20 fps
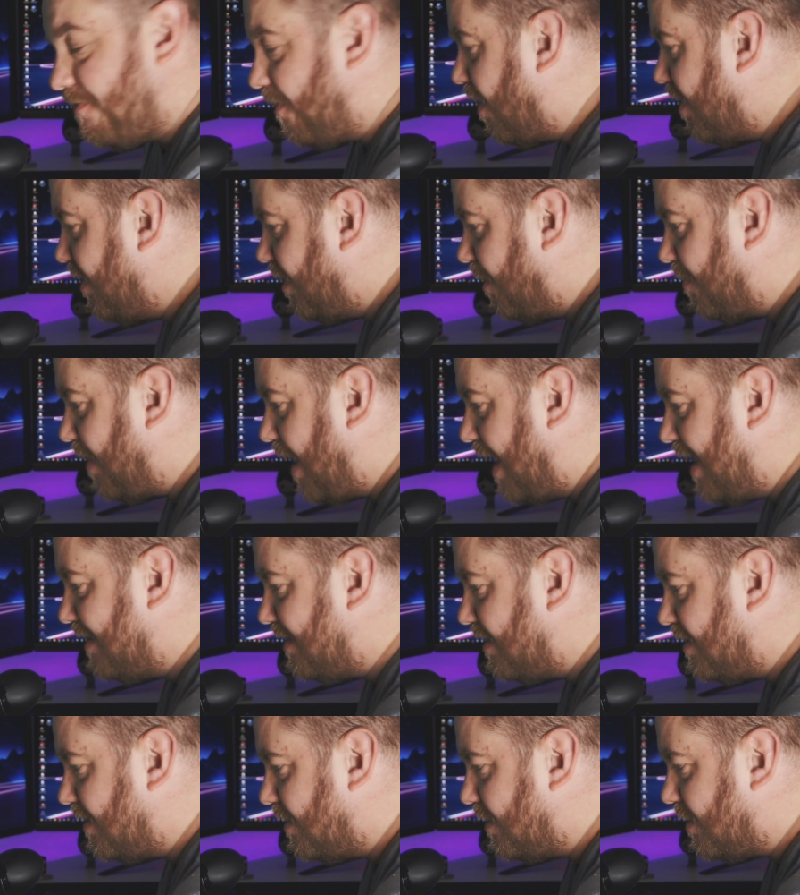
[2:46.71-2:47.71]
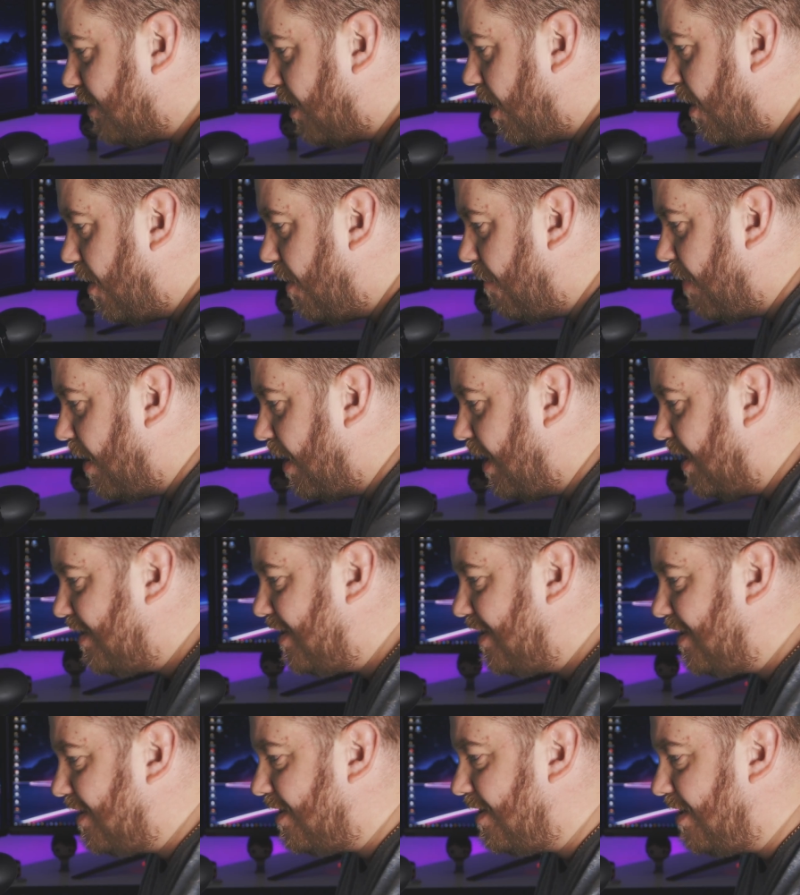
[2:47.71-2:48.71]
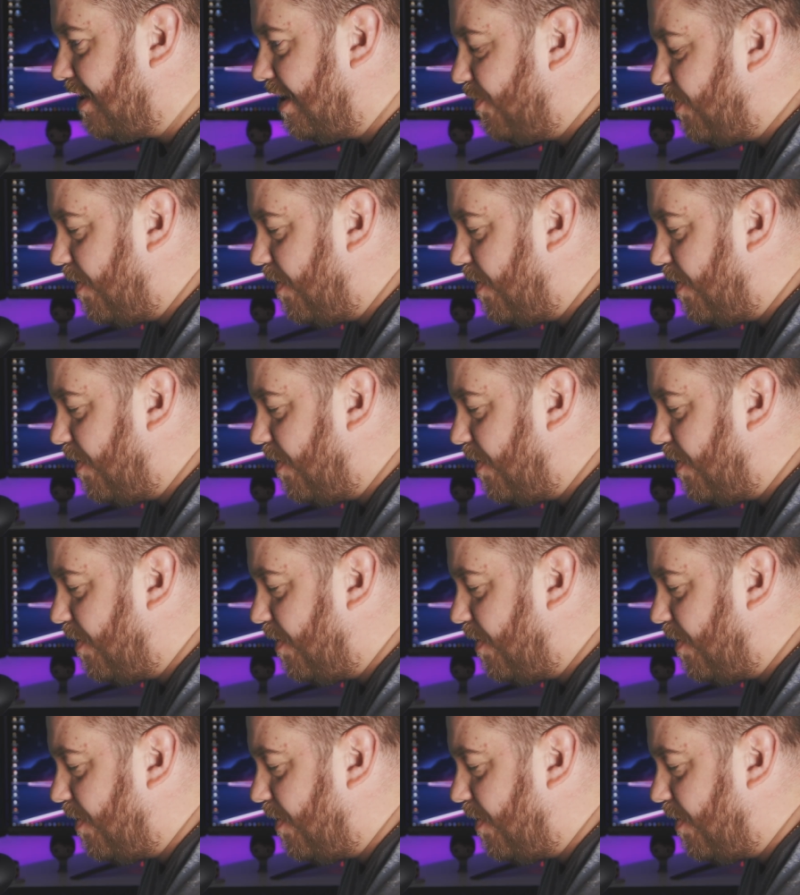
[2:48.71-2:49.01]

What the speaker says: finally updated, and as you can see,